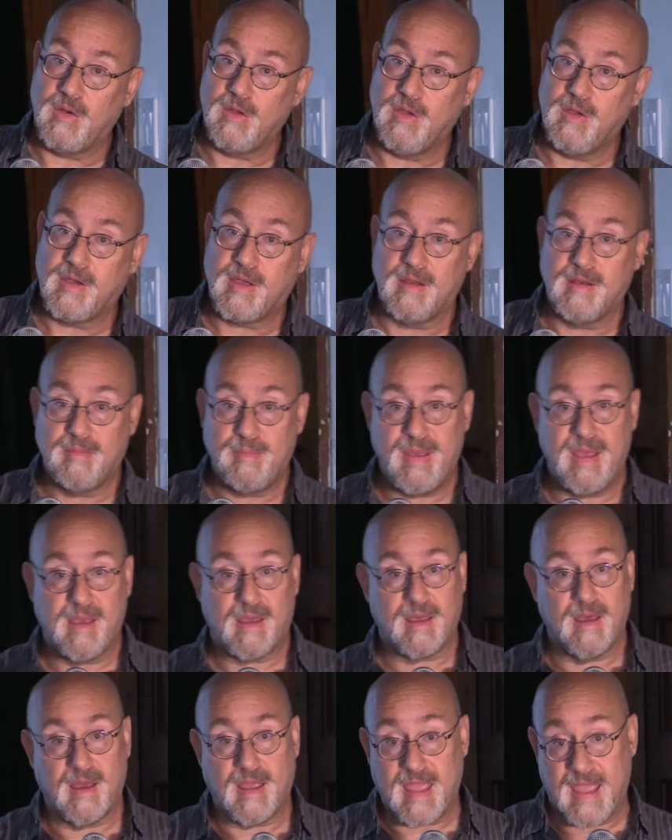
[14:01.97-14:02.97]
know, you can
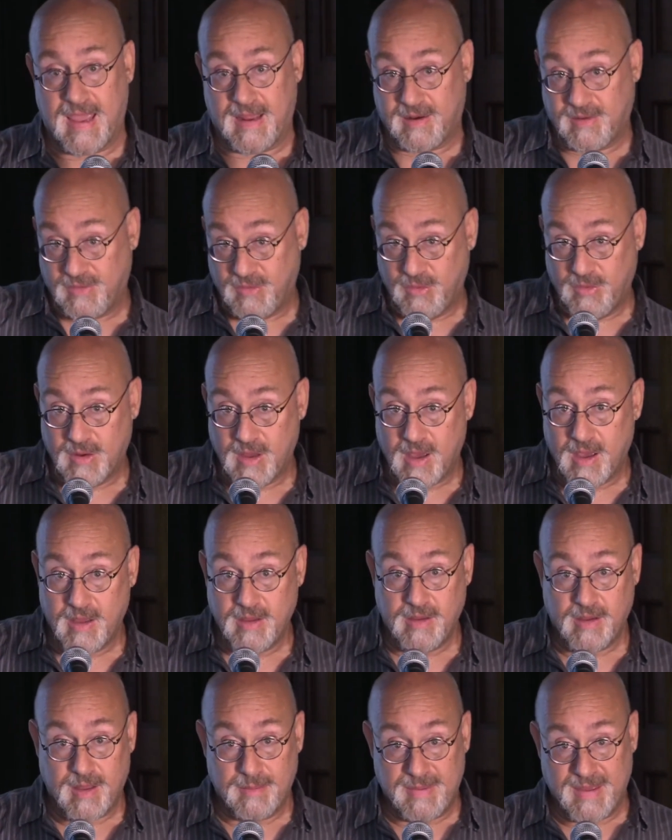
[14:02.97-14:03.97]
pick a can of
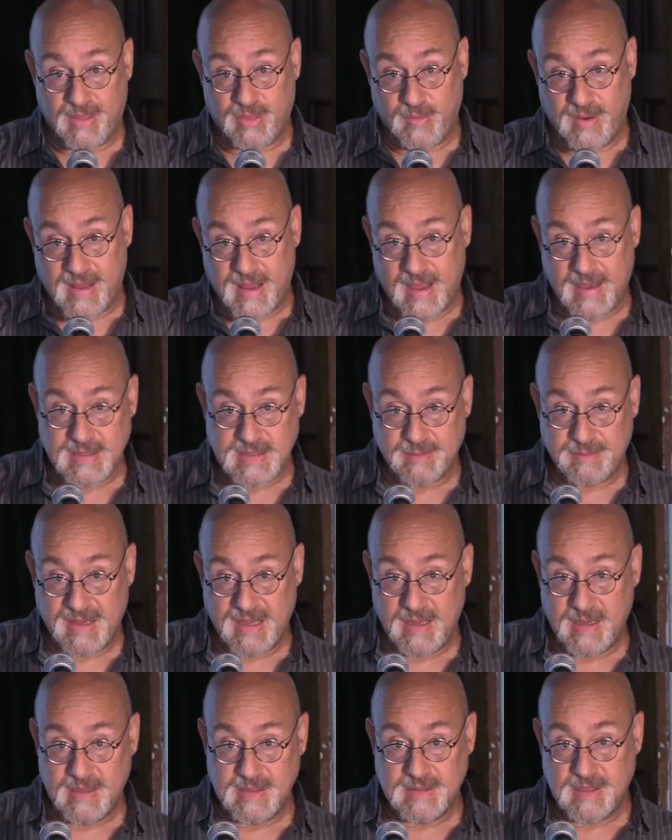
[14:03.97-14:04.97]
tuna, you can pick three cans of
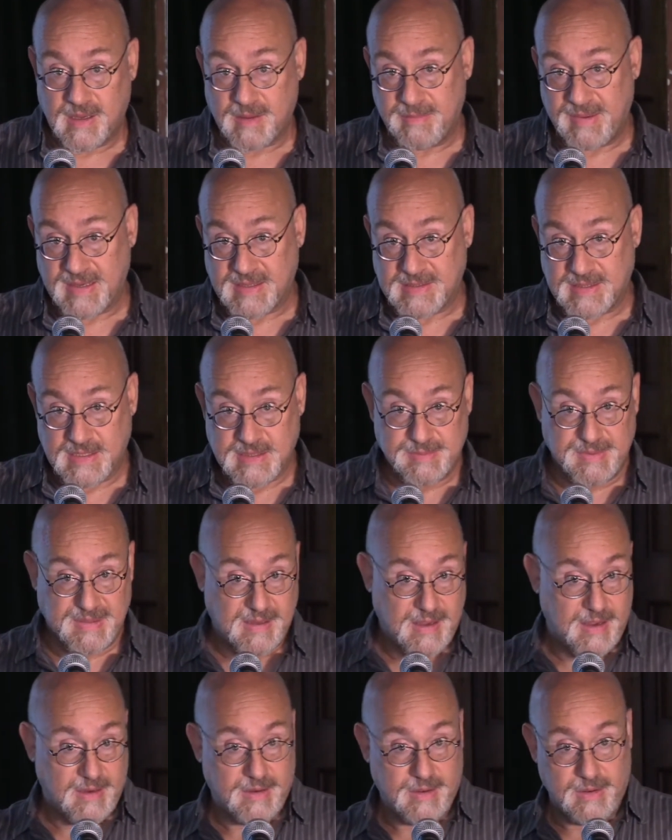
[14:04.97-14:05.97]
beans, you can pick six
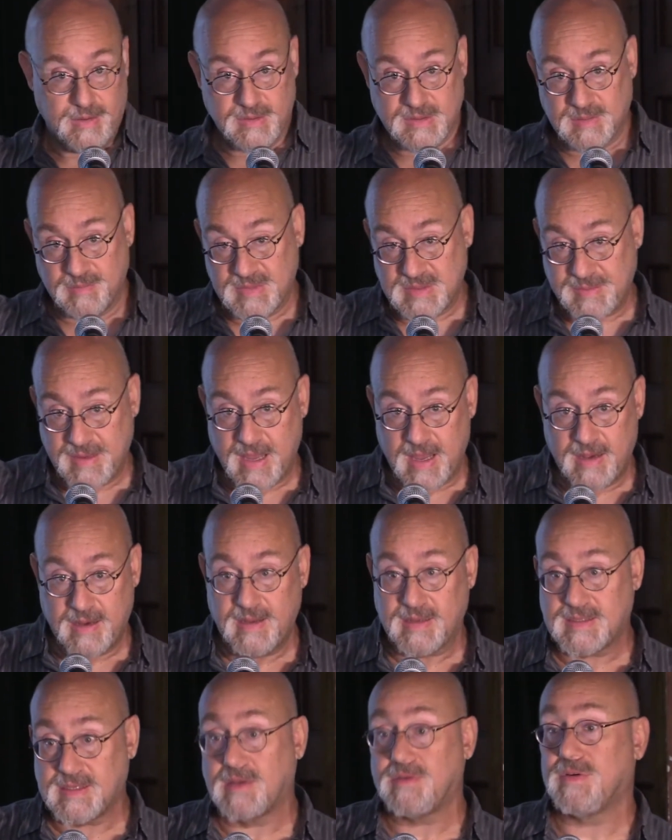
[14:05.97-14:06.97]
potatoes, some
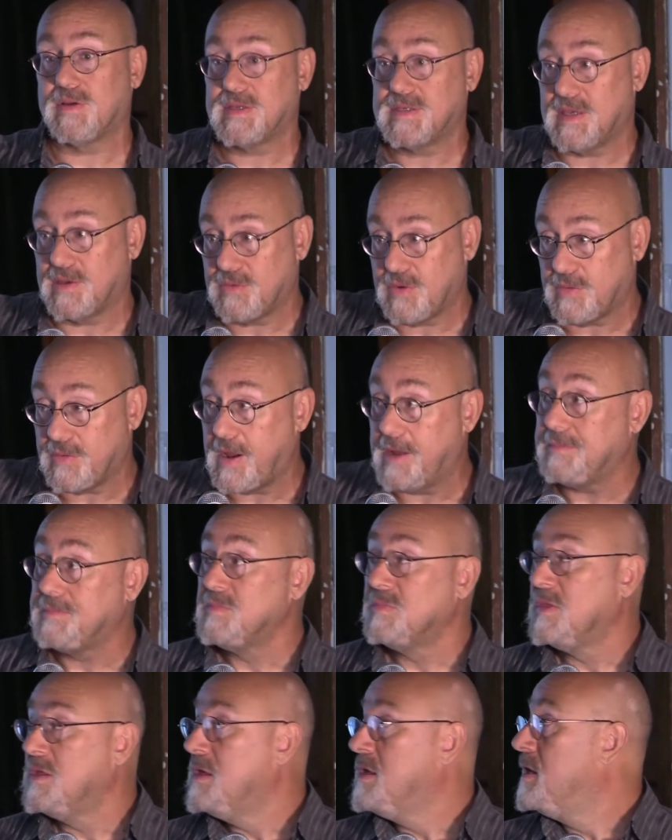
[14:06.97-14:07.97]
spaghetti, et cetera, et cetera,
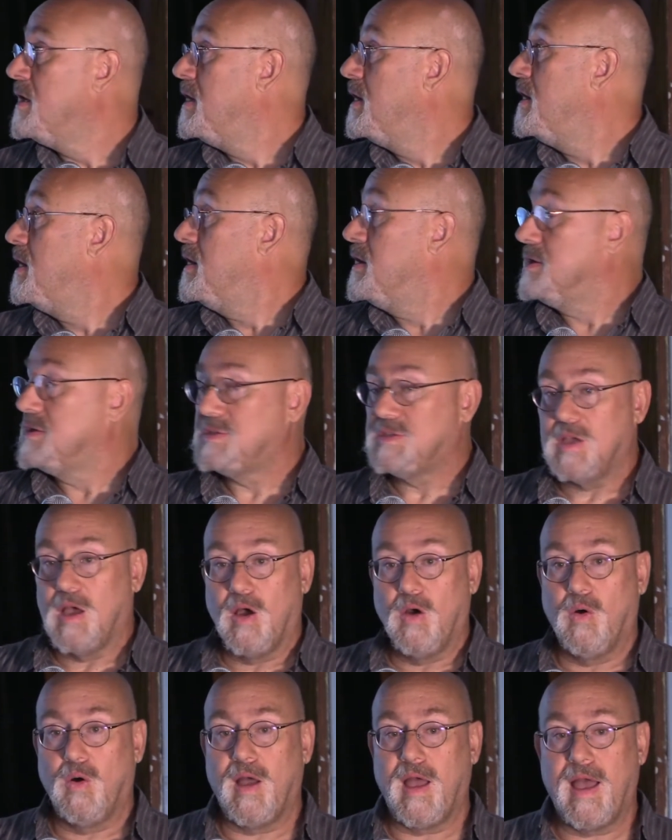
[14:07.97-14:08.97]
right?
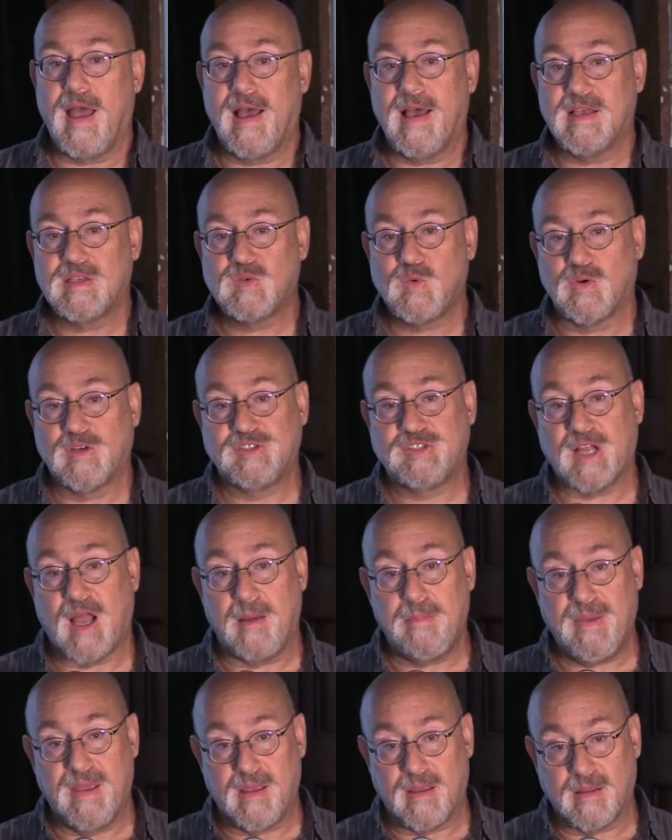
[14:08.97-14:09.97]
So as we're
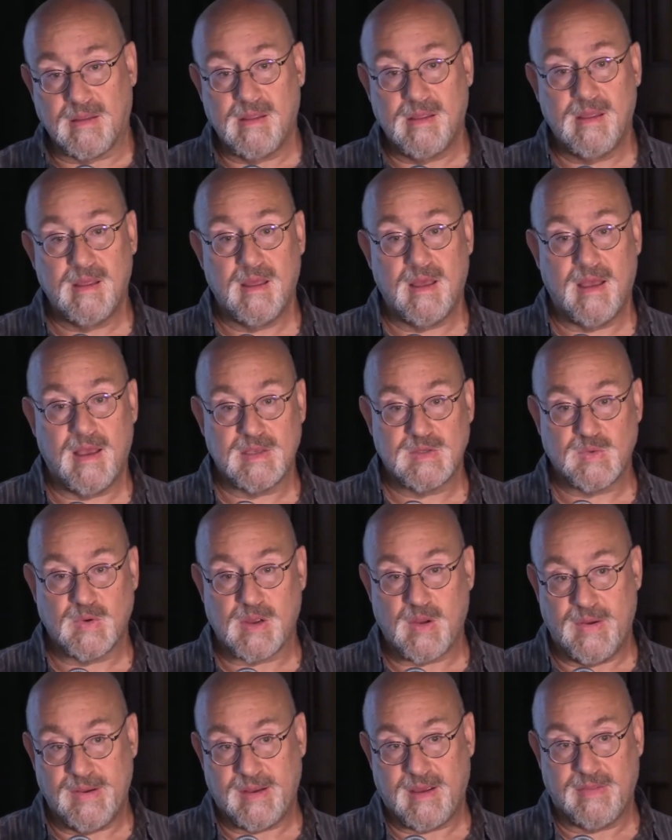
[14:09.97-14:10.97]
shopping, as we're
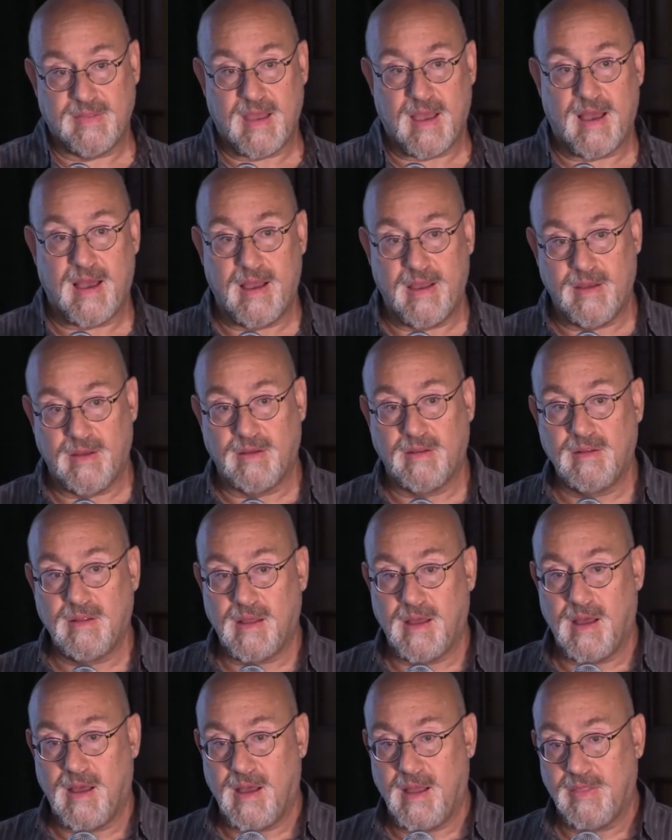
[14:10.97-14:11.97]
going down the
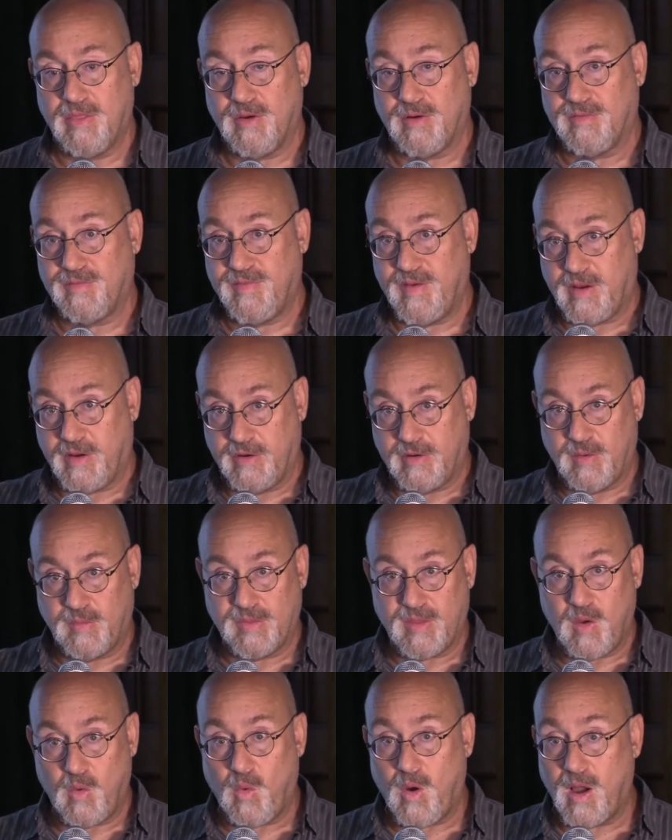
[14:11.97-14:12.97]
aisle, uh, they're figuring out
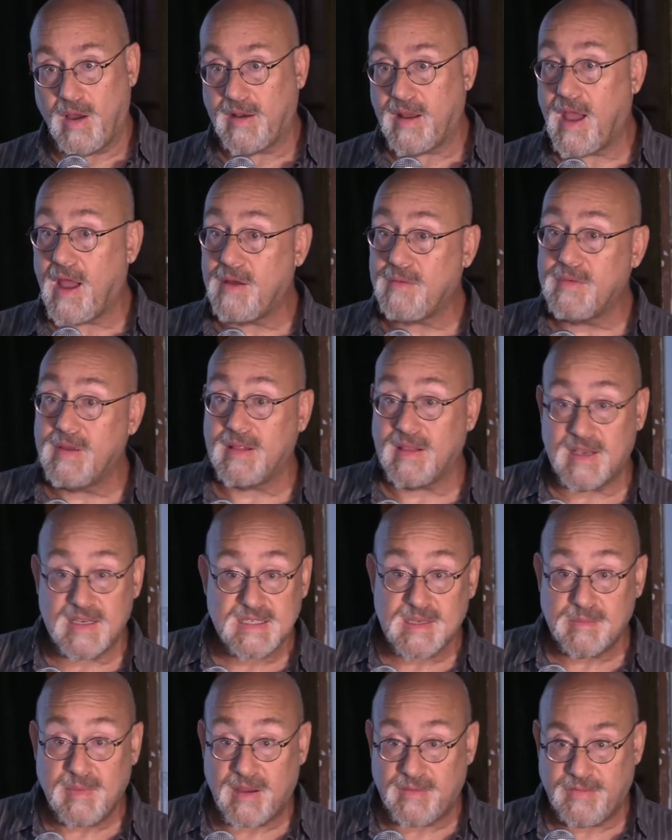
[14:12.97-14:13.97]
what they want. I
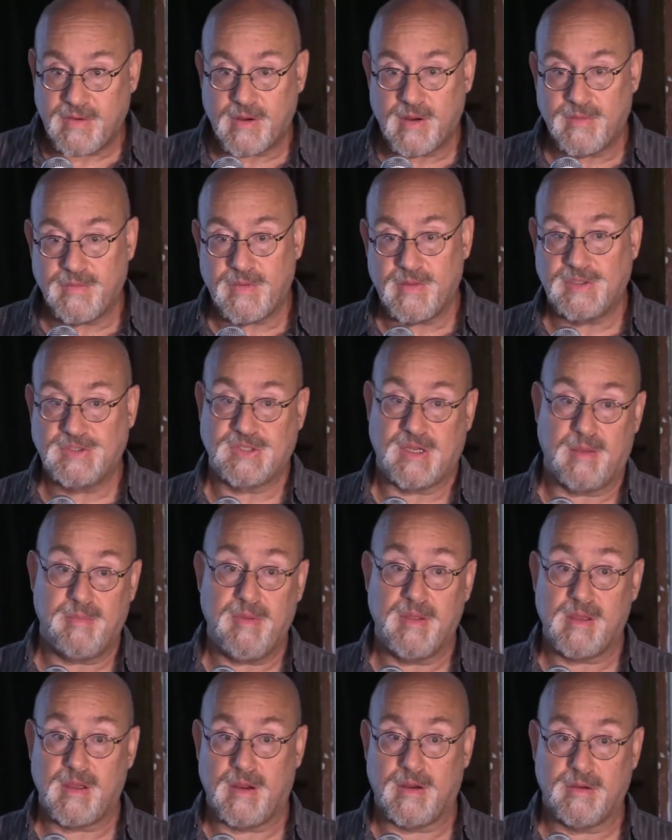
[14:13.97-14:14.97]
realize I'm hovering over their
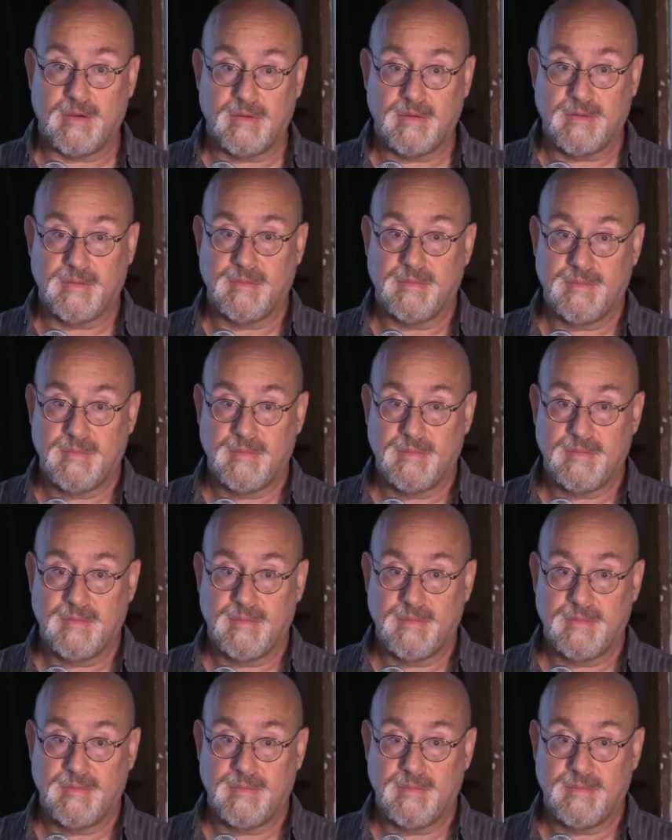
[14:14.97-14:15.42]
shopping cart.